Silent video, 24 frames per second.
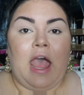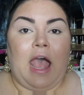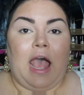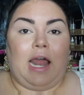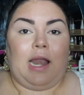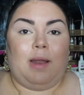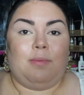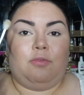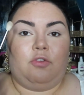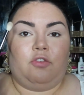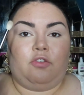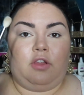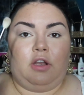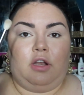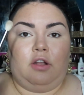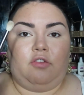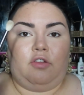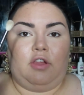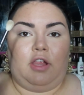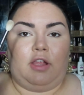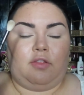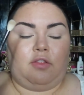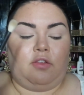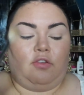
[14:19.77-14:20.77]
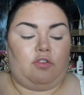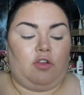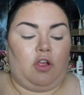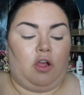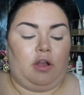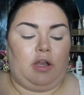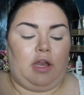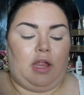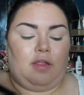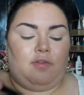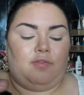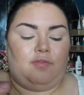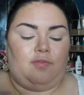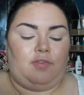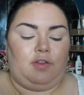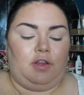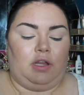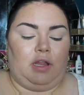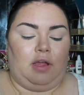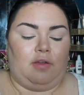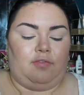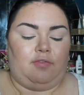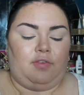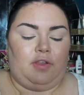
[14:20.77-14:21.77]
And I'm just gonna take this on a
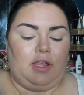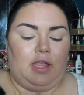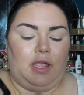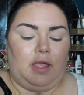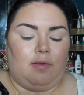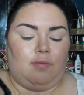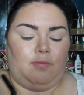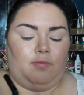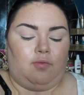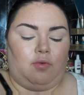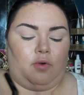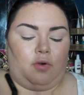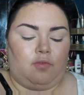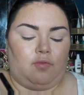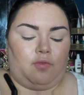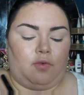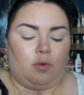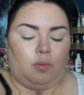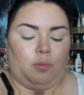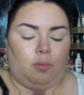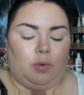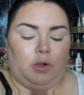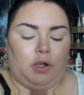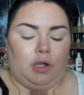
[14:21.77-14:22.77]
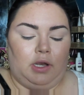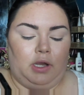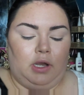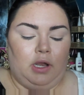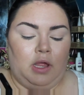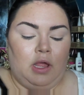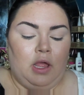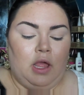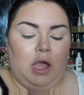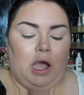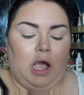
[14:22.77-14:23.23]
fluffy M441.